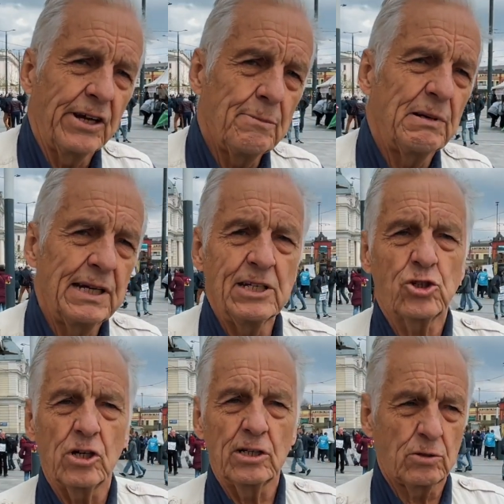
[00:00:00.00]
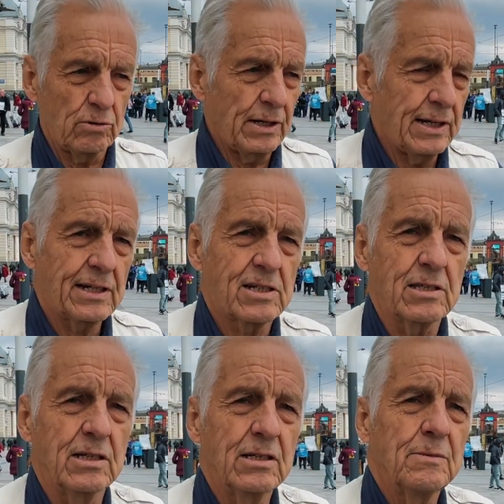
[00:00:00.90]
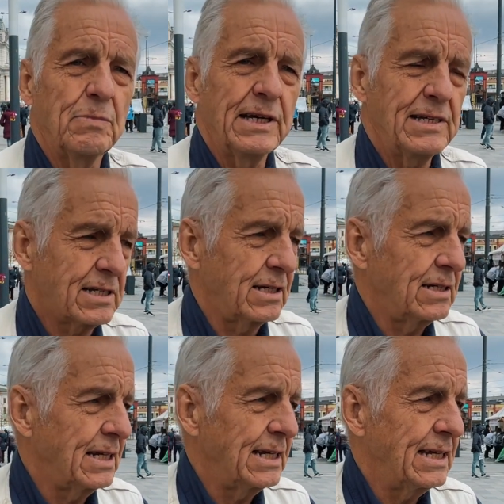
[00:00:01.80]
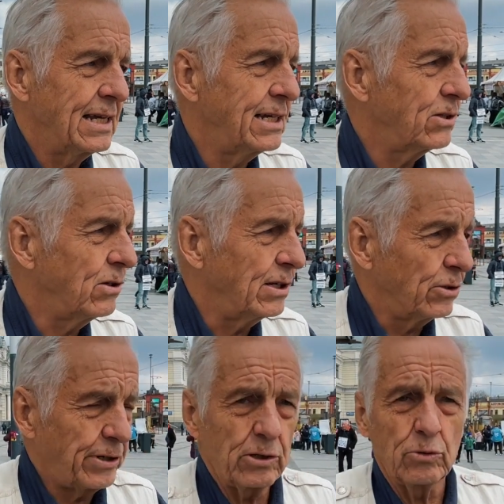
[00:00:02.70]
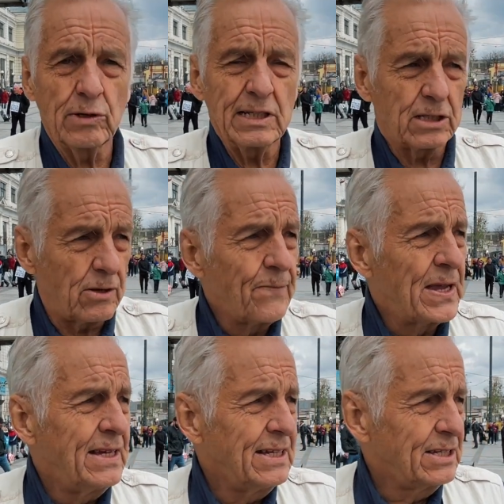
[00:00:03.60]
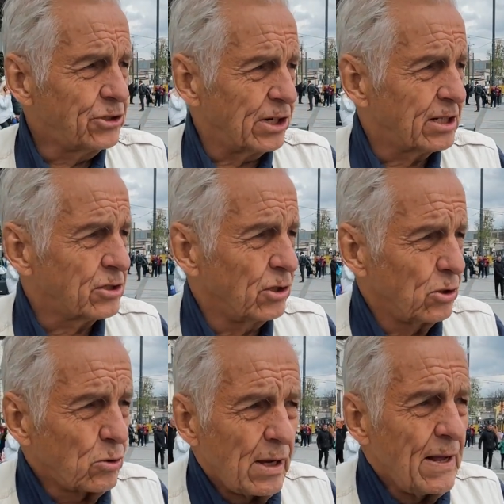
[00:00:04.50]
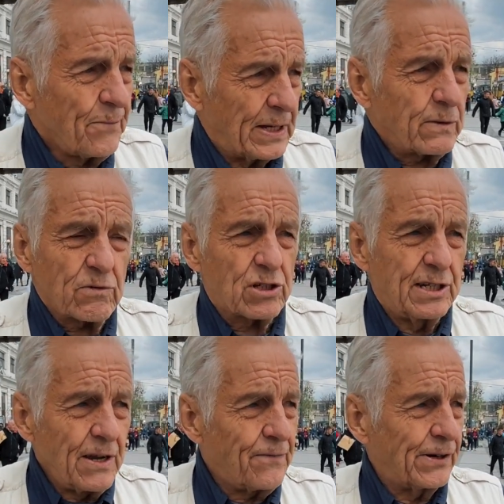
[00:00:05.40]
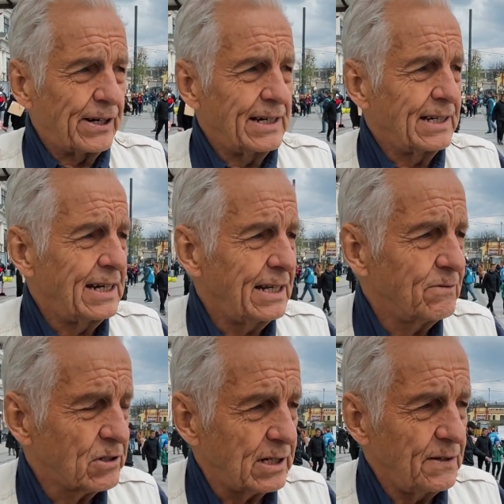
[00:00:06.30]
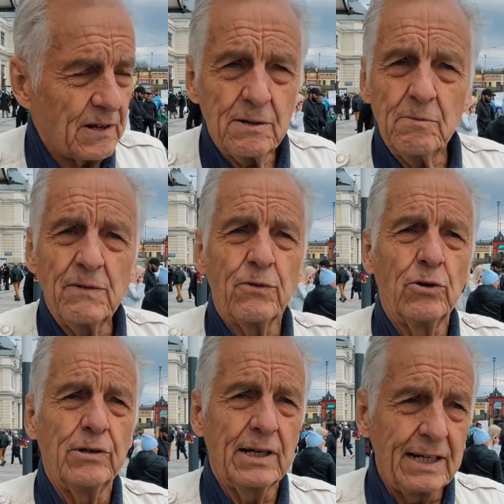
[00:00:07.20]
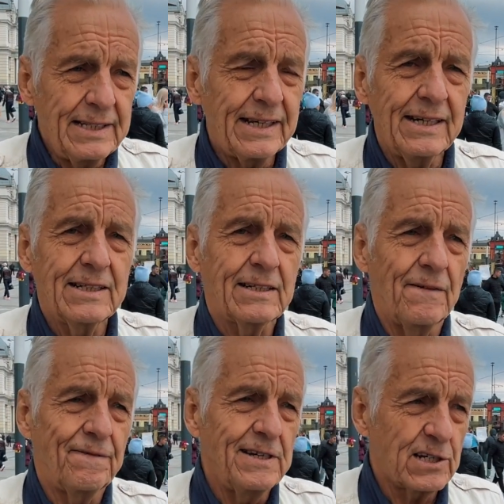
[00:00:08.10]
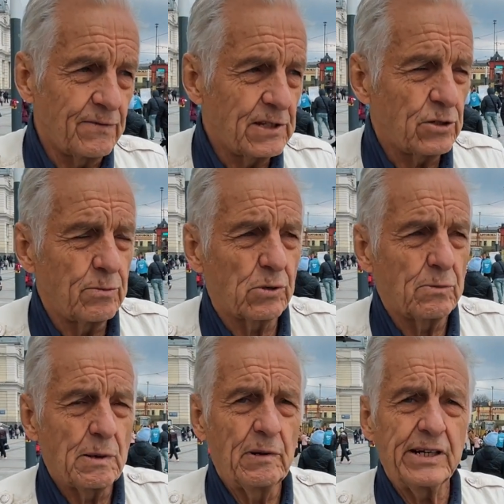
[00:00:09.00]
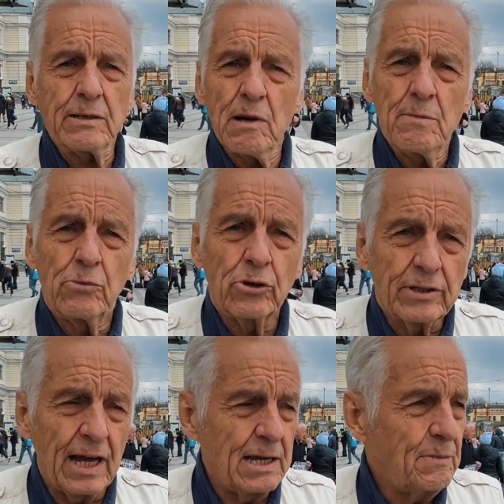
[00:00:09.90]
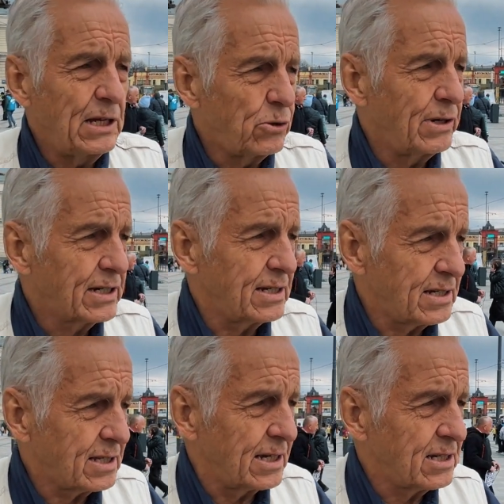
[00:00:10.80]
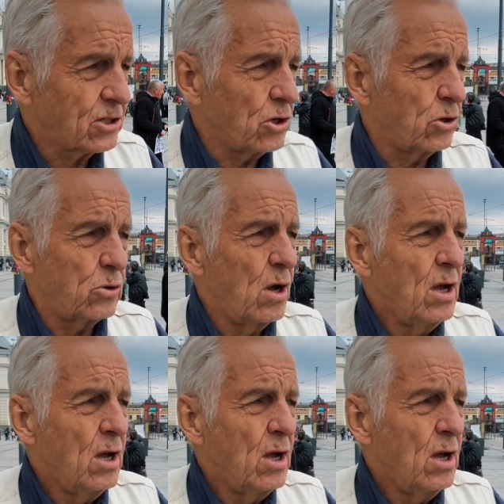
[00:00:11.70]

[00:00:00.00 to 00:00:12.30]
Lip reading: up and hitchhike to the next place and in order to get the check. So it was different, and it was even before the internet cafes, which you probably remember, came into existence. So